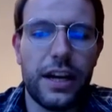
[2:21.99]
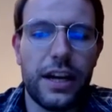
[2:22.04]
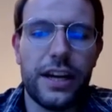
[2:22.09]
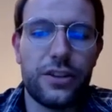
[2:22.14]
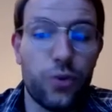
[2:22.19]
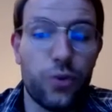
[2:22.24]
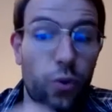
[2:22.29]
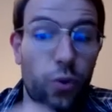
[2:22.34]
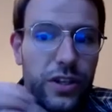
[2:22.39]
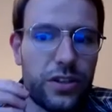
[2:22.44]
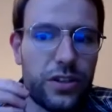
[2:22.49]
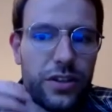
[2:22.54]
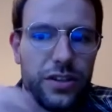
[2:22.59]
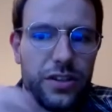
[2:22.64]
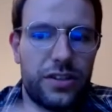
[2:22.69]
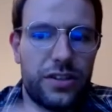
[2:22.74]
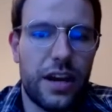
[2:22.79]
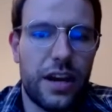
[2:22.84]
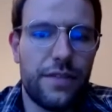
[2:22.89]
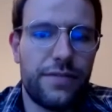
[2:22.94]
it's always
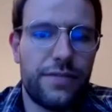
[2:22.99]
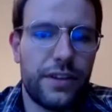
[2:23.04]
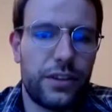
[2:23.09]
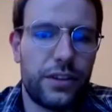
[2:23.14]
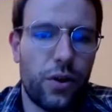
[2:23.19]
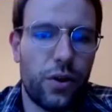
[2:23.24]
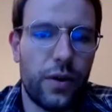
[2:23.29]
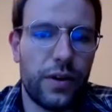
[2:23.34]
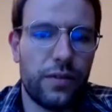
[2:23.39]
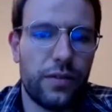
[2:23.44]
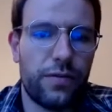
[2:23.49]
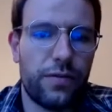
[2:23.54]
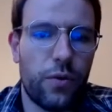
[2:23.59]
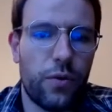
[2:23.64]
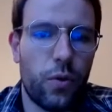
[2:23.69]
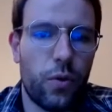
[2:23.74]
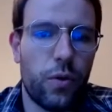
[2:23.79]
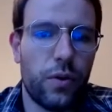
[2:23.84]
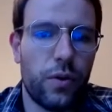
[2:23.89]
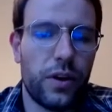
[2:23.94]
just safer going
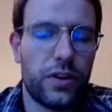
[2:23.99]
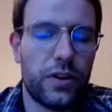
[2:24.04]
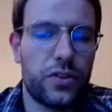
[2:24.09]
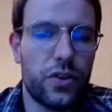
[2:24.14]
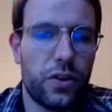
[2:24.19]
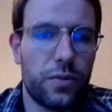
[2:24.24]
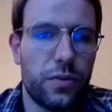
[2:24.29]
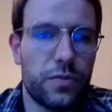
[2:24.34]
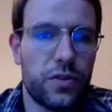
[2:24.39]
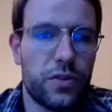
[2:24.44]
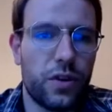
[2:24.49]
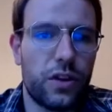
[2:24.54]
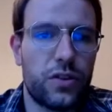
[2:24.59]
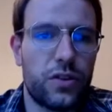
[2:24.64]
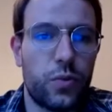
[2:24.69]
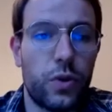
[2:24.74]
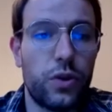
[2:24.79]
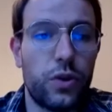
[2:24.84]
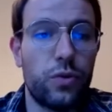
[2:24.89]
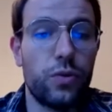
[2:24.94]
for a
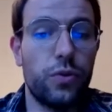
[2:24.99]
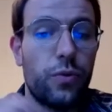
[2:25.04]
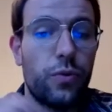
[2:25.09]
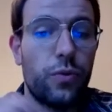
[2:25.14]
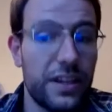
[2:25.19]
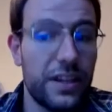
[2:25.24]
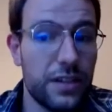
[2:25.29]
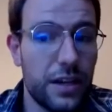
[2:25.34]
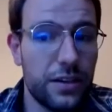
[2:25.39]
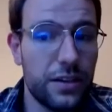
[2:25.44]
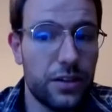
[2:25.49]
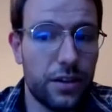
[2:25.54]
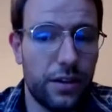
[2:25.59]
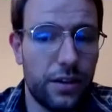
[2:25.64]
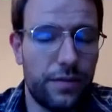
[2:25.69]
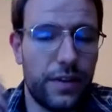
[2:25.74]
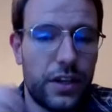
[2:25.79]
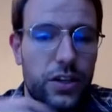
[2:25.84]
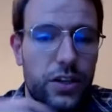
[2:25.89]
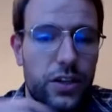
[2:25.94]
circumstance where you do the residential
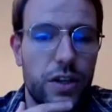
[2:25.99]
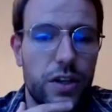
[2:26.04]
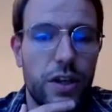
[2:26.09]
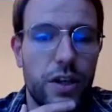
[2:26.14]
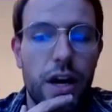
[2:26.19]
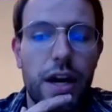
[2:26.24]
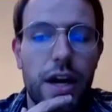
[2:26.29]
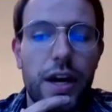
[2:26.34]
eviction,